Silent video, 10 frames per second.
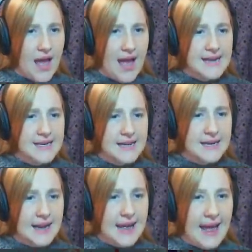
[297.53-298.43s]
I need
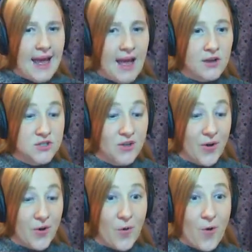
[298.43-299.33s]
an axe,
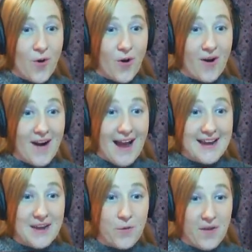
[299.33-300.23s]
or I
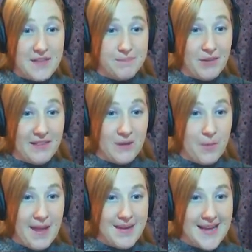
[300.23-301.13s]
need one of these blunt
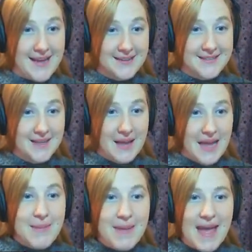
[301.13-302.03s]
little baby heads.
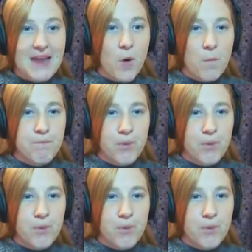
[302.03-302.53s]
Hey, baby head, go!